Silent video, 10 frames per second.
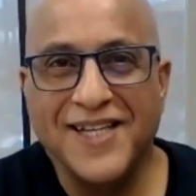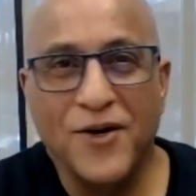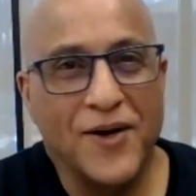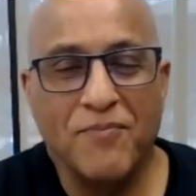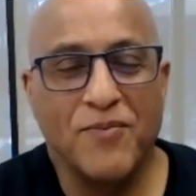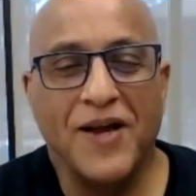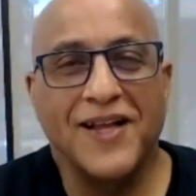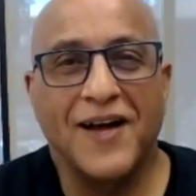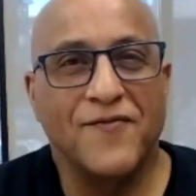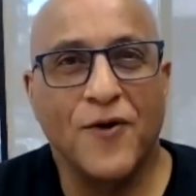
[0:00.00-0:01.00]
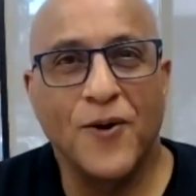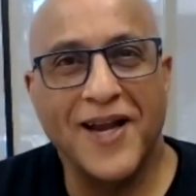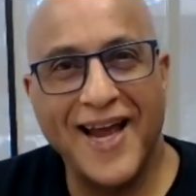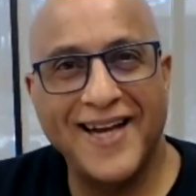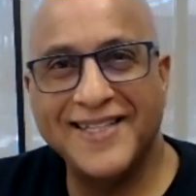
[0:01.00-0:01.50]
You can bring that forward
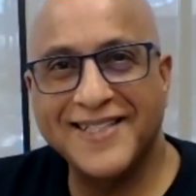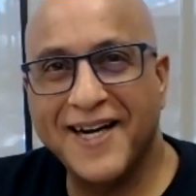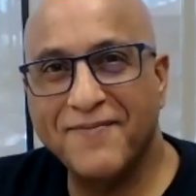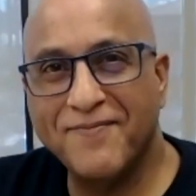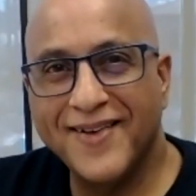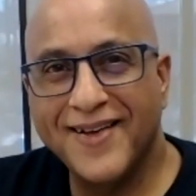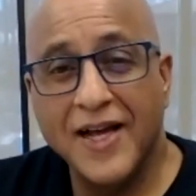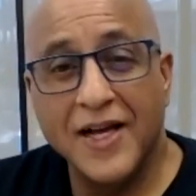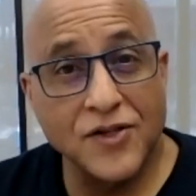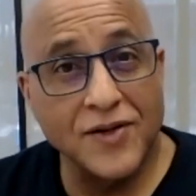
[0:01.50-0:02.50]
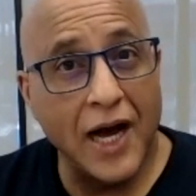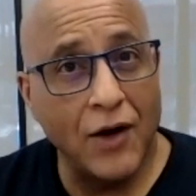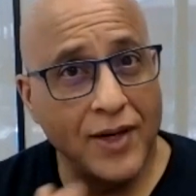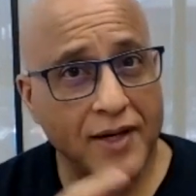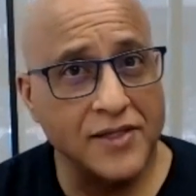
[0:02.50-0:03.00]
anytime. So now
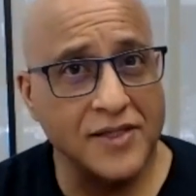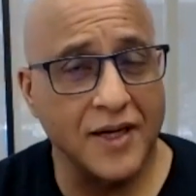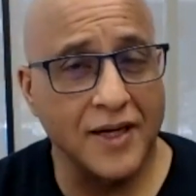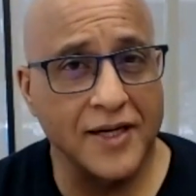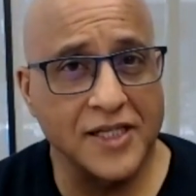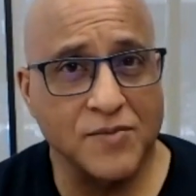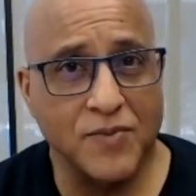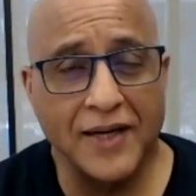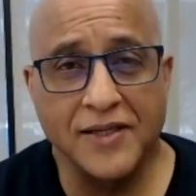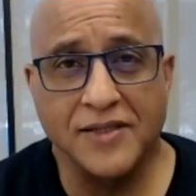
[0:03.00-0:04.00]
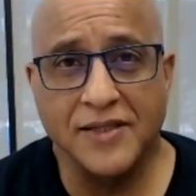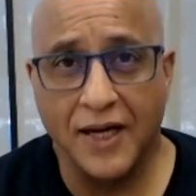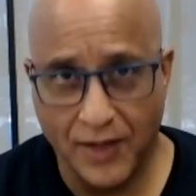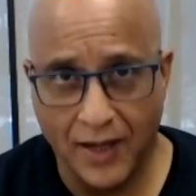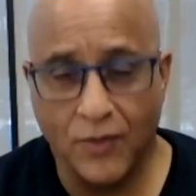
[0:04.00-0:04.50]
let us practice
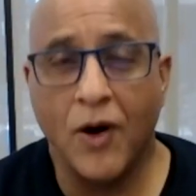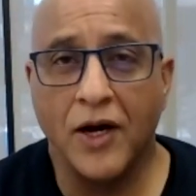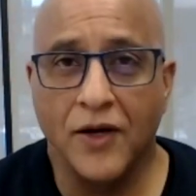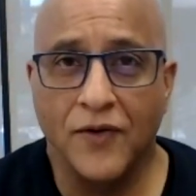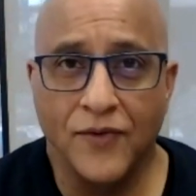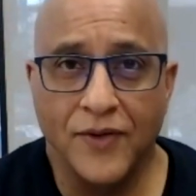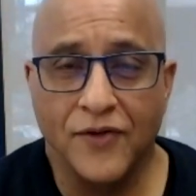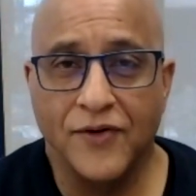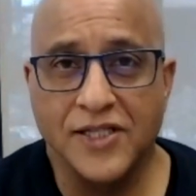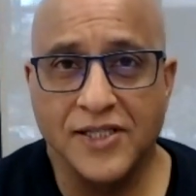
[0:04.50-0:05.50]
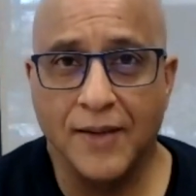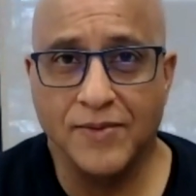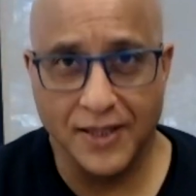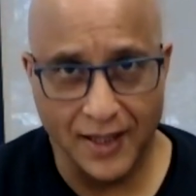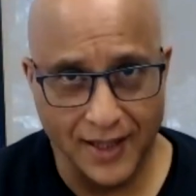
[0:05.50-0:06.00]
that. I'll walk you through the 3 steps
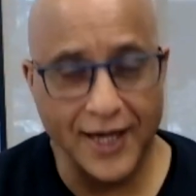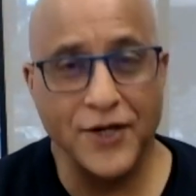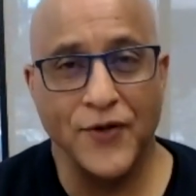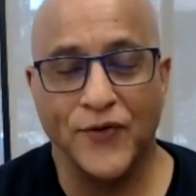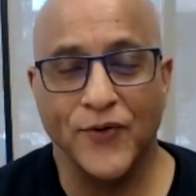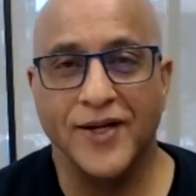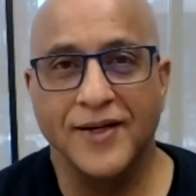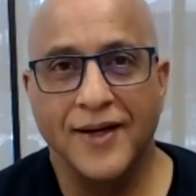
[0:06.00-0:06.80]
and I'll guide you through it.